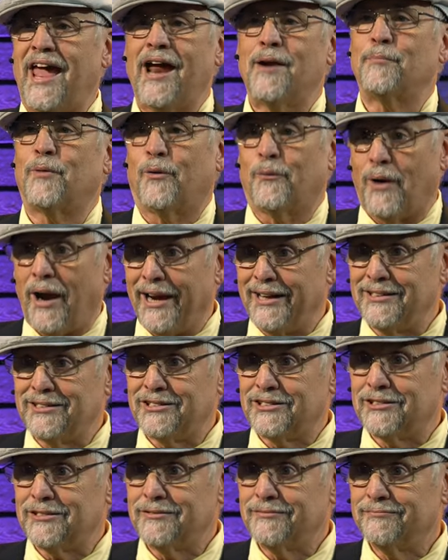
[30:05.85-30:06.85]

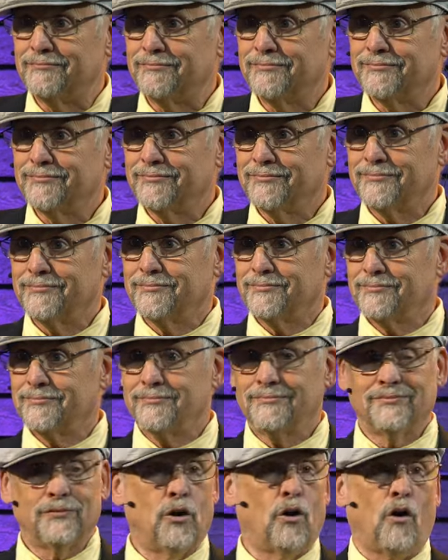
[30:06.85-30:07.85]
Amorites
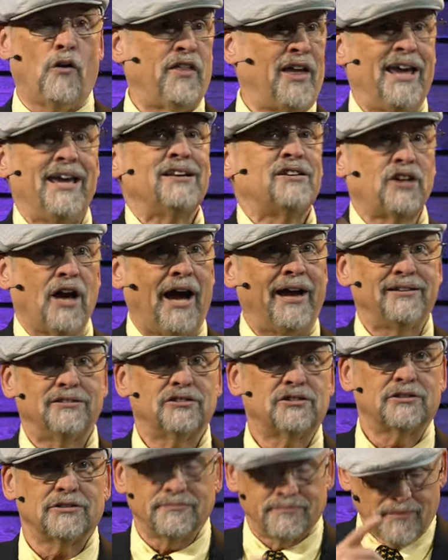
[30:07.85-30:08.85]
or the
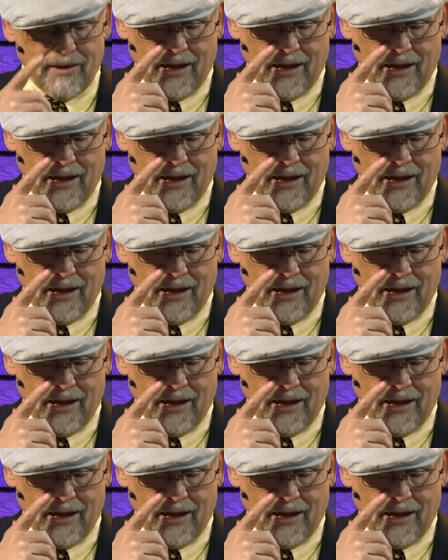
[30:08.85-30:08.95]
Hittites.